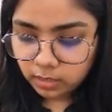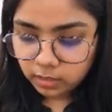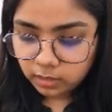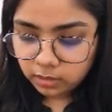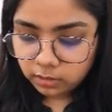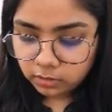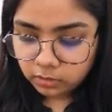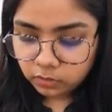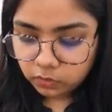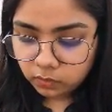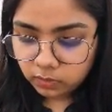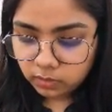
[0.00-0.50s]

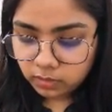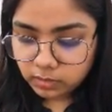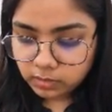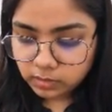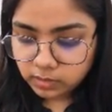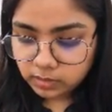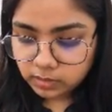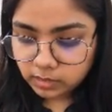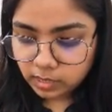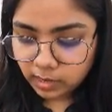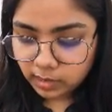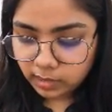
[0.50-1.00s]
U is
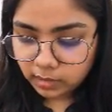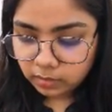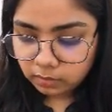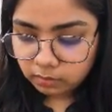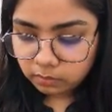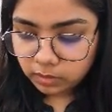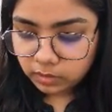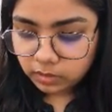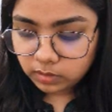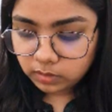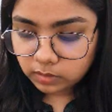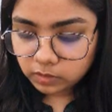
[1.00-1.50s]
9
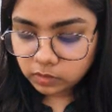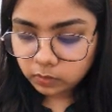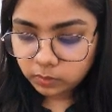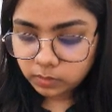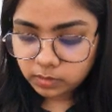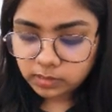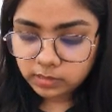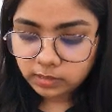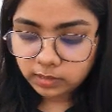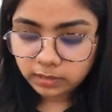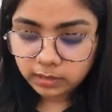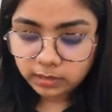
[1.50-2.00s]
meters per
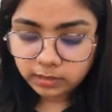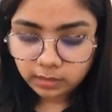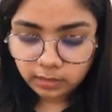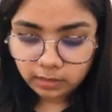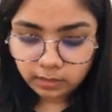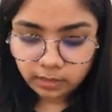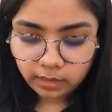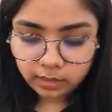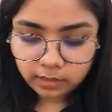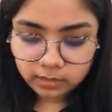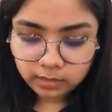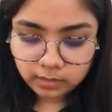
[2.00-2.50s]
second in
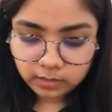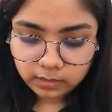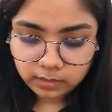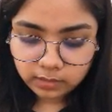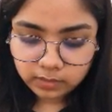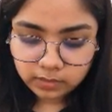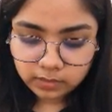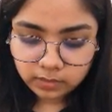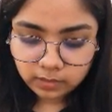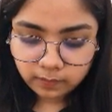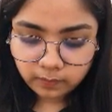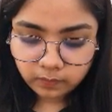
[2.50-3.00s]
that
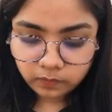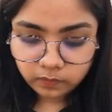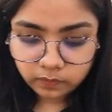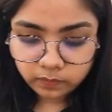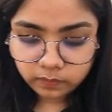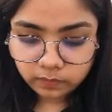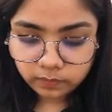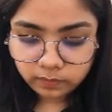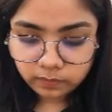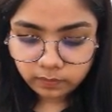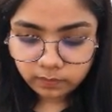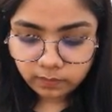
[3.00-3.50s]
case,
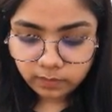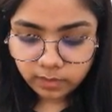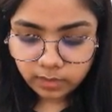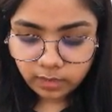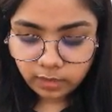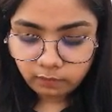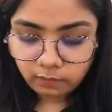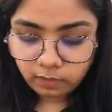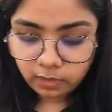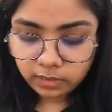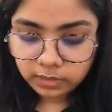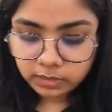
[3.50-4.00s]

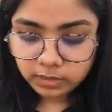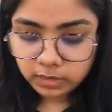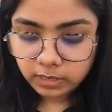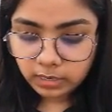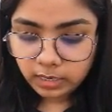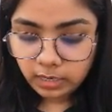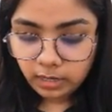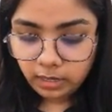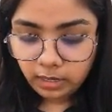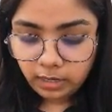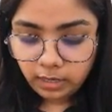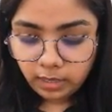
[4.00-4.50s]
right?
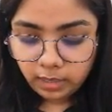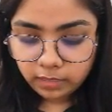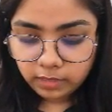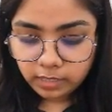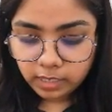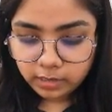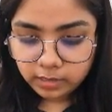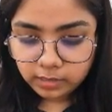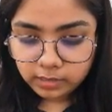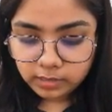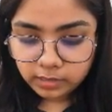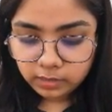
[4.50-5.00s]

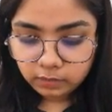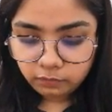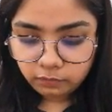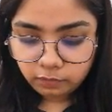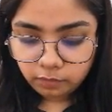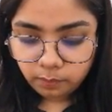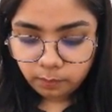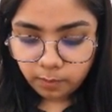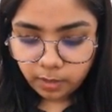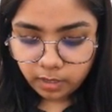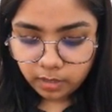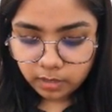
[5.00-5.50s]
That is it for
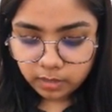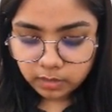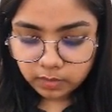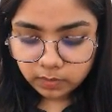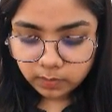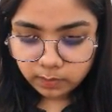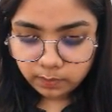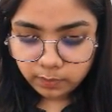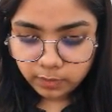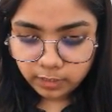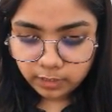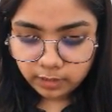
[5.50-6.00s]
part
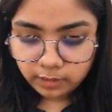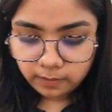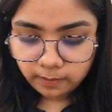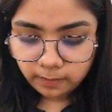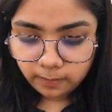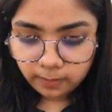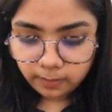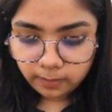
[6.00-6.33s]
B.